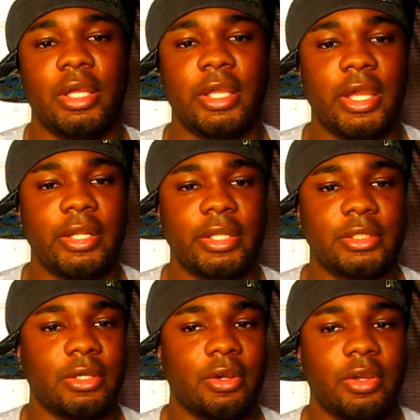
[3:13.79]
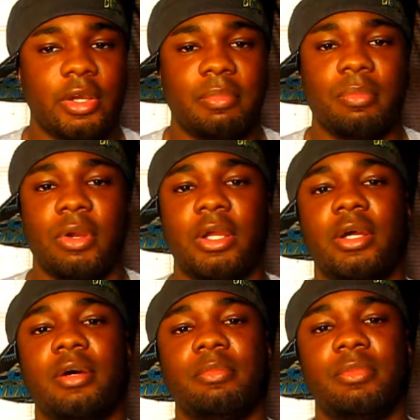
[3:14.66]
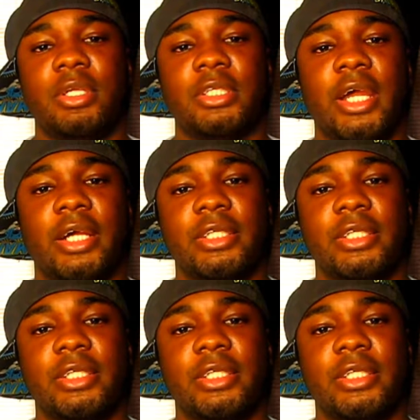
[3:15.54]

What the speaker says: Kane needs to hurry up and break up the tag